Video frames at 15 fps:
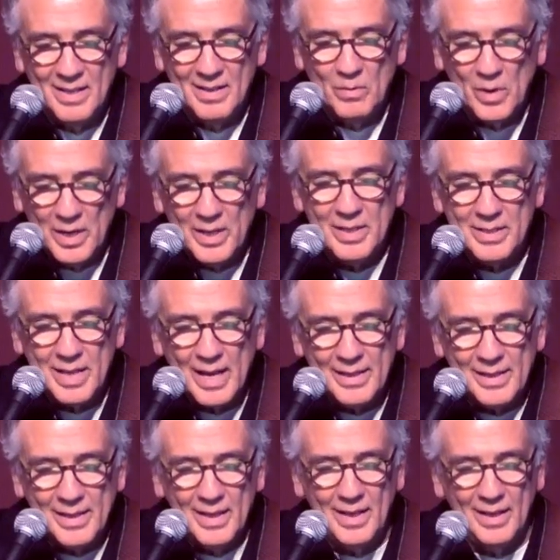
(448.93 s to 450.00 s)
What is that
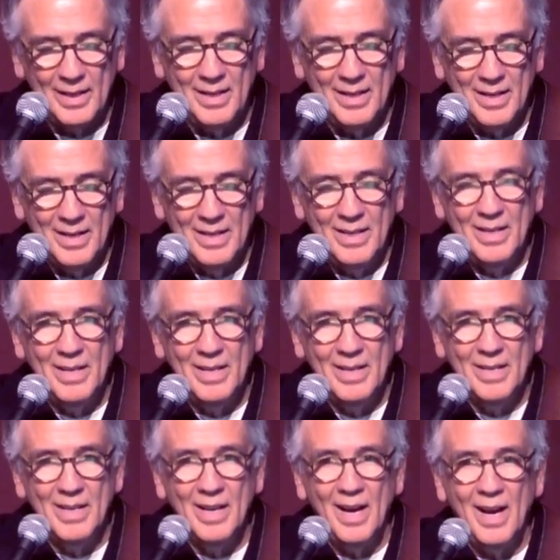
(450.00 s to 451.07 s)
thing?
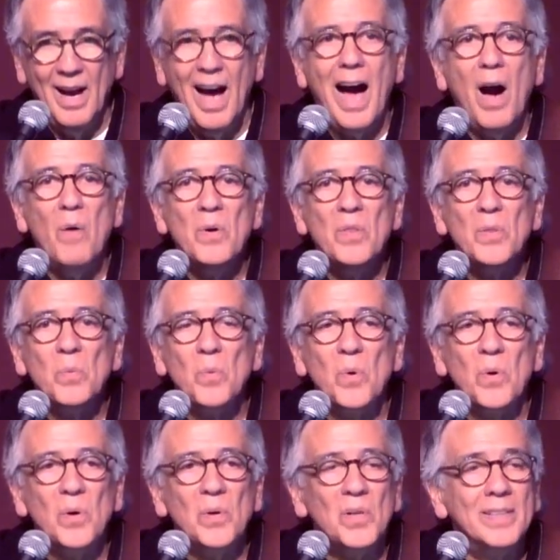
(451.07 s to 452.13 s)
How in the
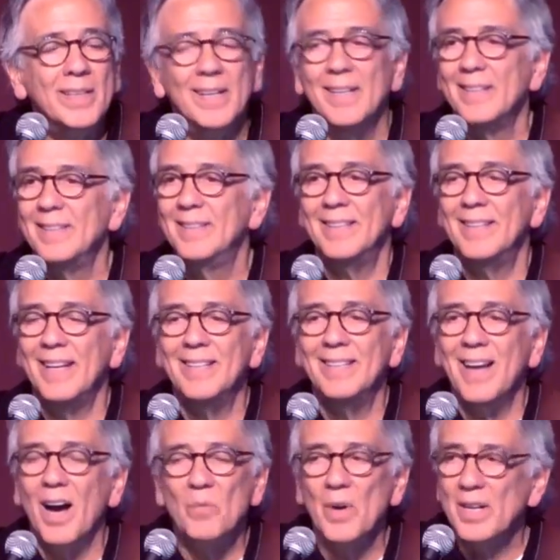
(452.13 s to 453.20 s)
world did they
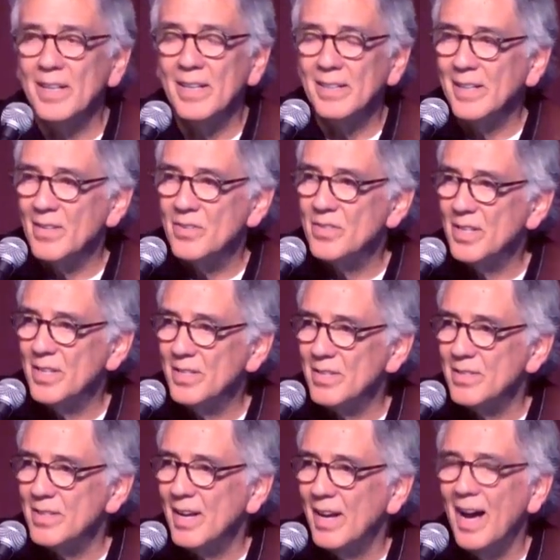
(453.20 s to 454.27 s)
not recognize
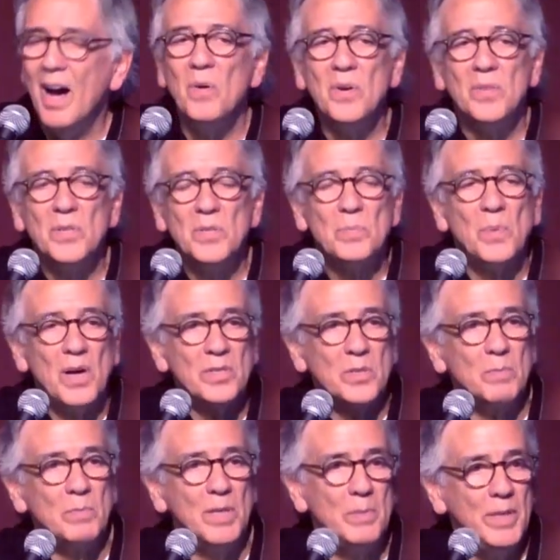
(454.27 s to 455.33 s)
Jesus? How could this
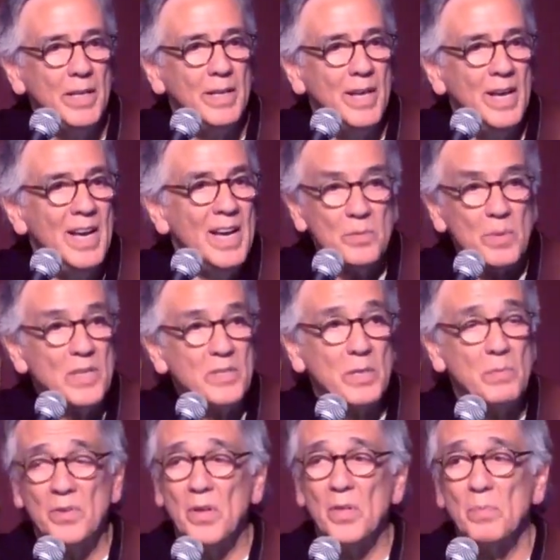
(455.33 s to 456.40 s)
possibly be? Especially
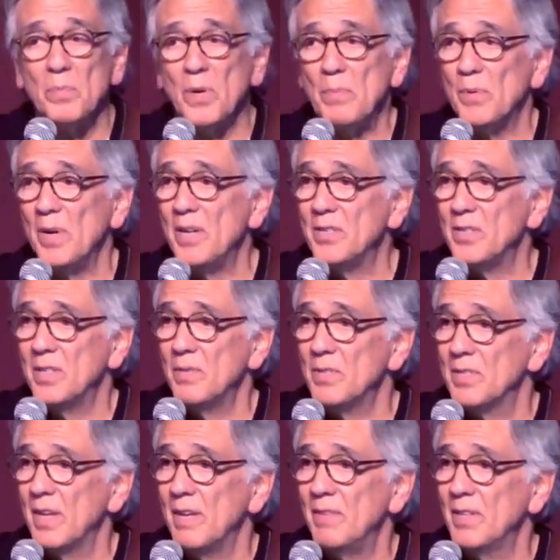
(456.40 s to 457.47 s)
with all the preparation he was
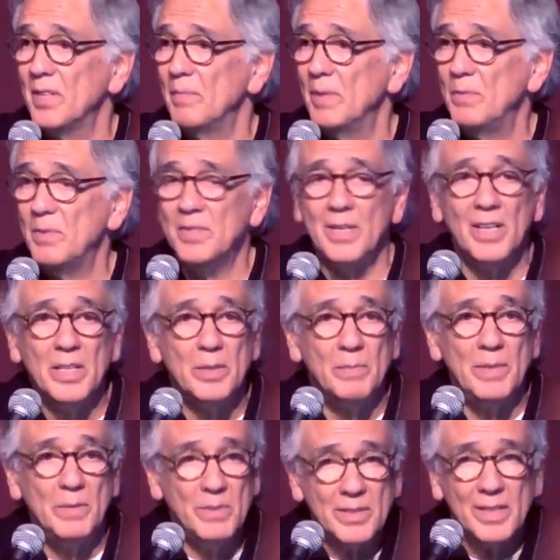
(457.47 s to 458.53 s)
giving them, he was telling them
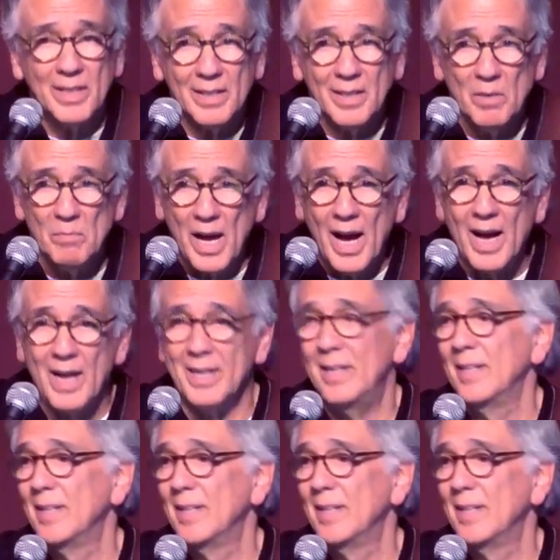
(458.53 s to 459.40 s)
he was going to come back.